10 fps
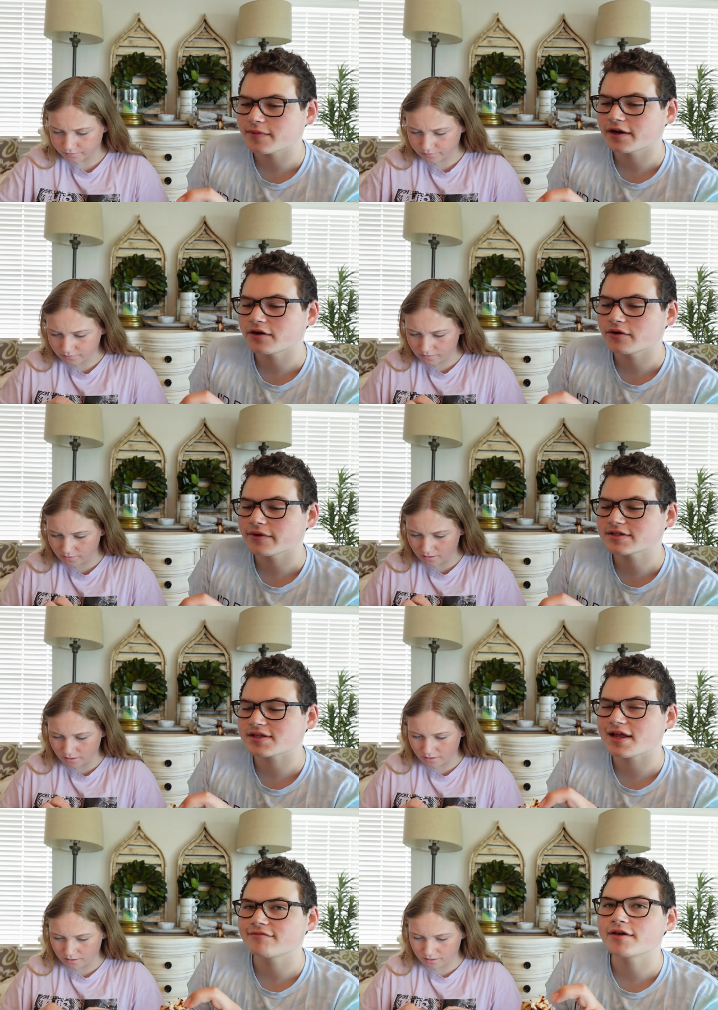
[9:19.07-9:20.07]
Speaker 1: but I don't always
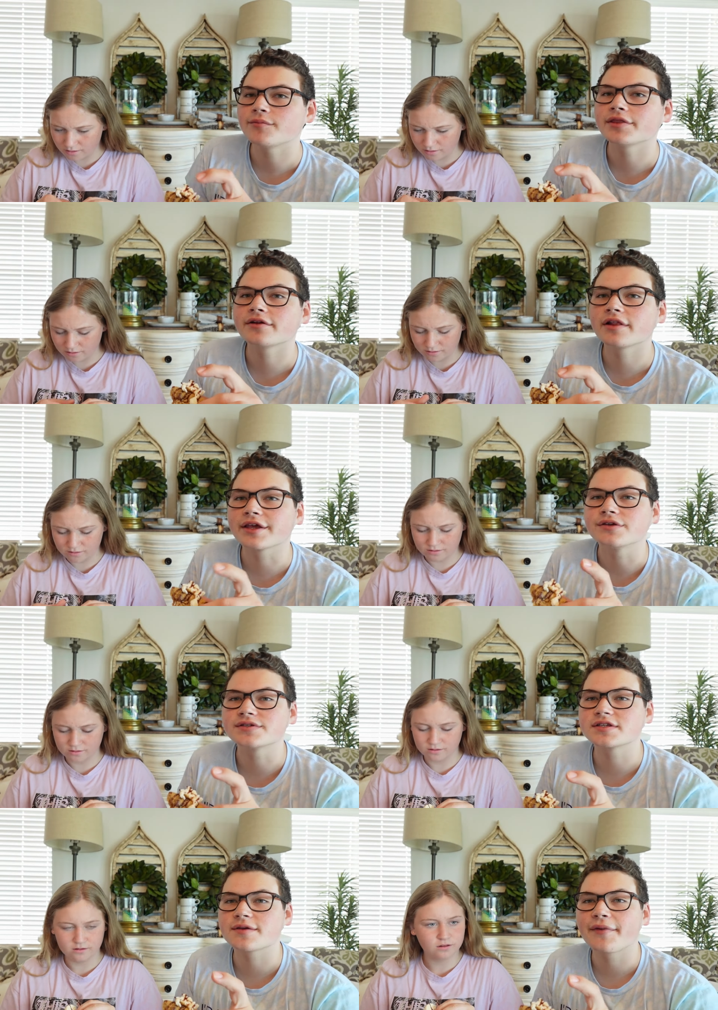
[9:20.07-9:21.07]
love them when they're like used
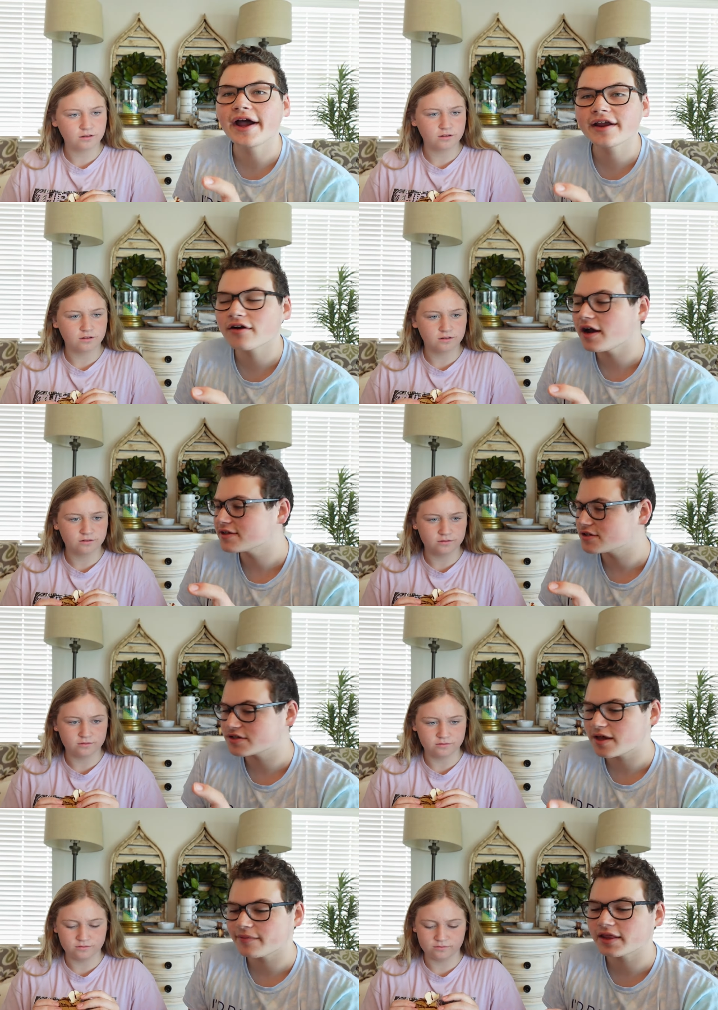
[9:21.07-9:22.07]
as a pie crust or
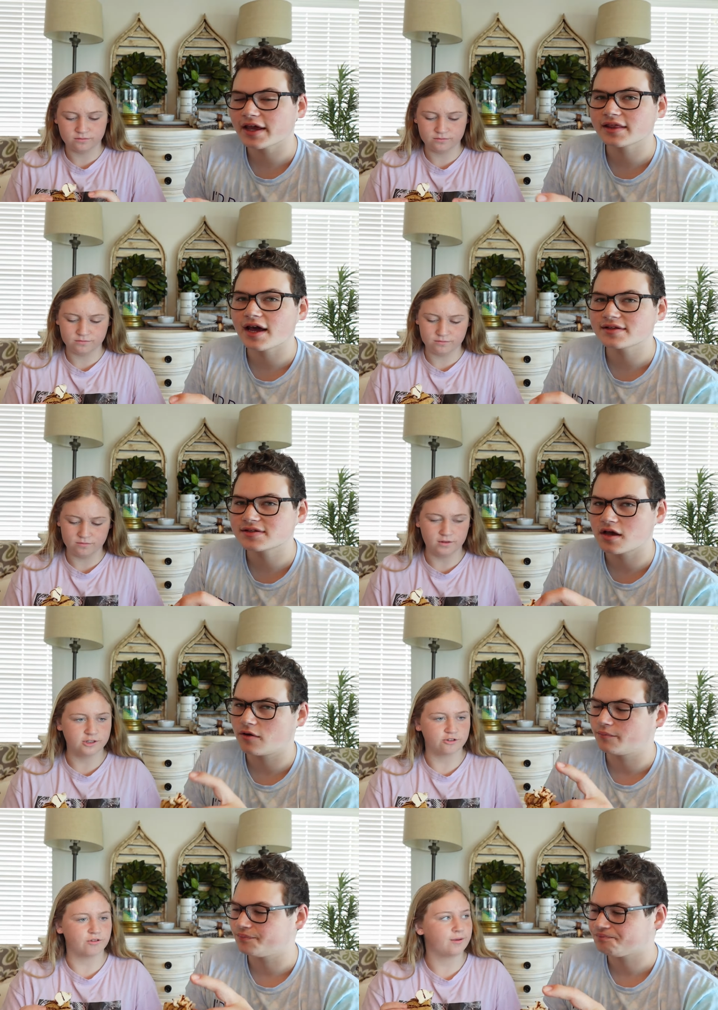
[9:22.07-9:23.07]
something like that. So it's
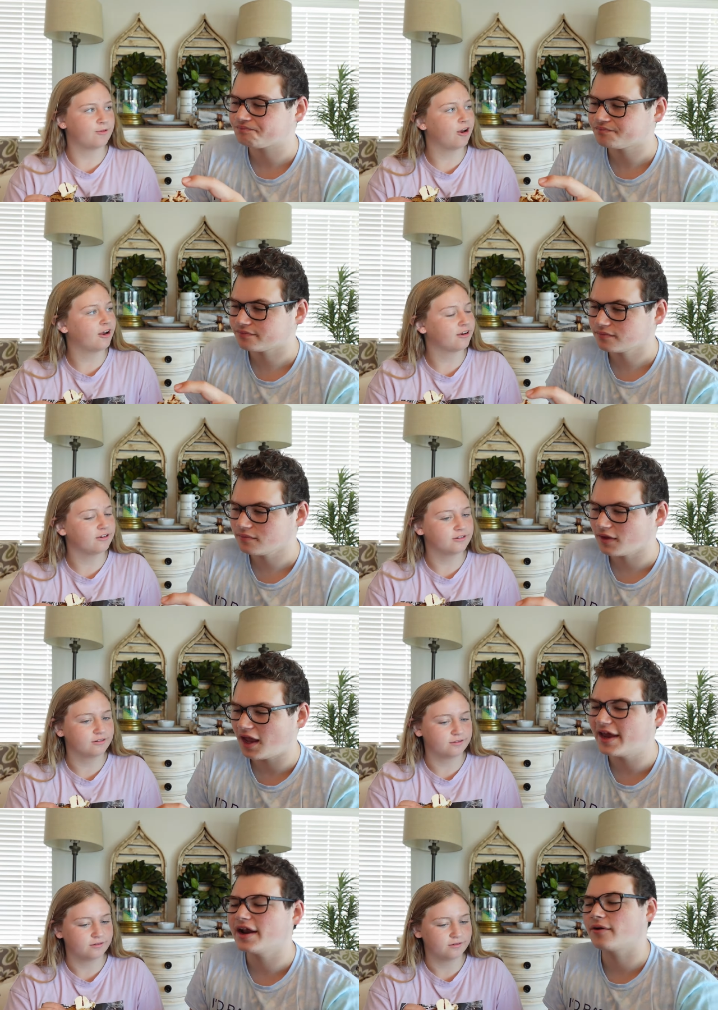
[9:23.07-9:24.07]
graham cracker.
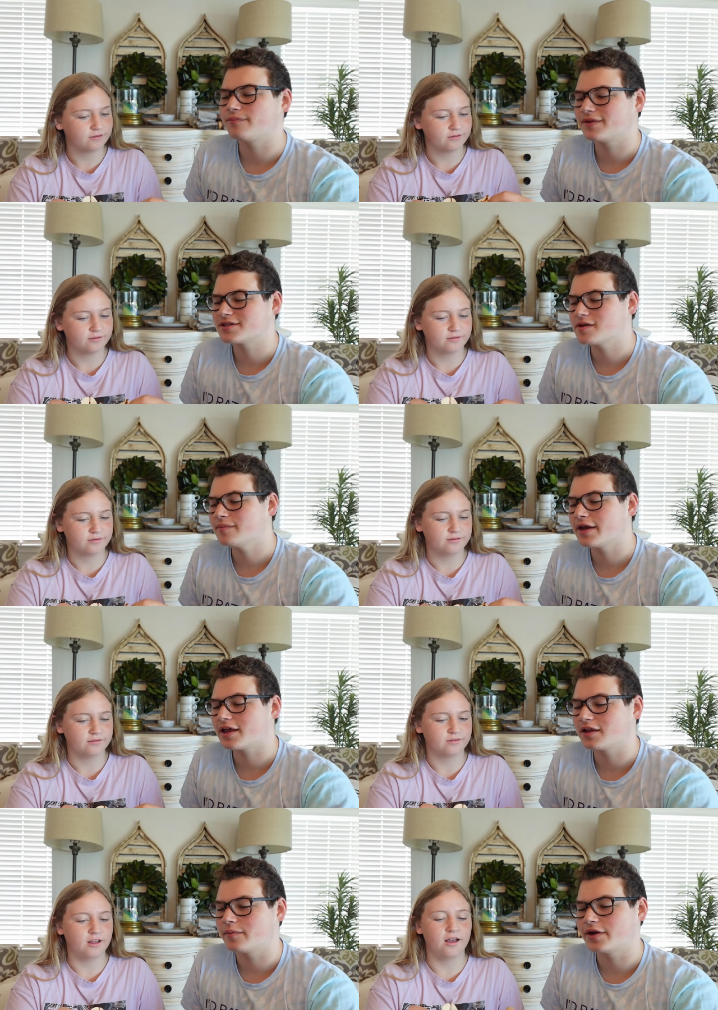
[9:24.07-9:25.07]
I know. That's why I'm like a
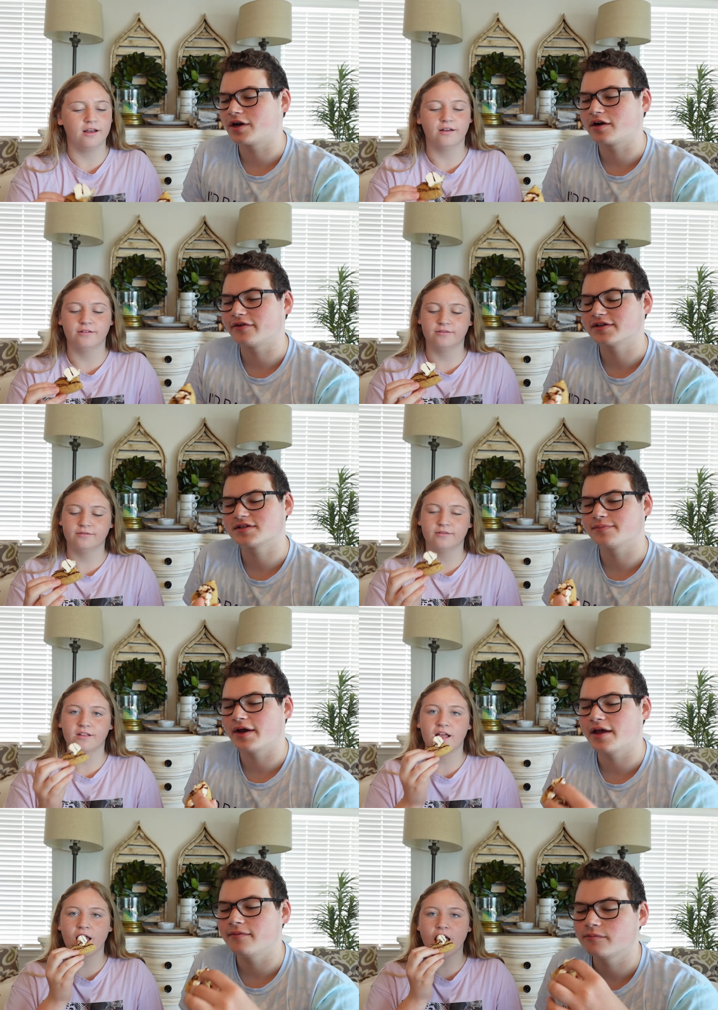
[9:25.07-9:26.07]
little bit uh, nervous,
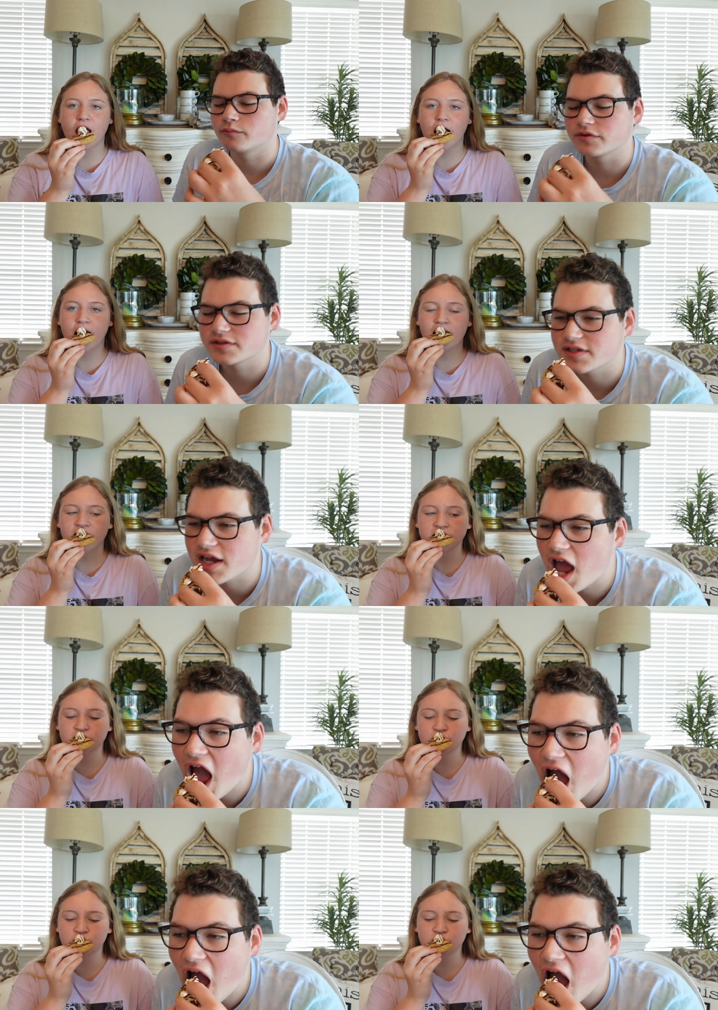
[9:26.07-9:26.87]
but we'll see.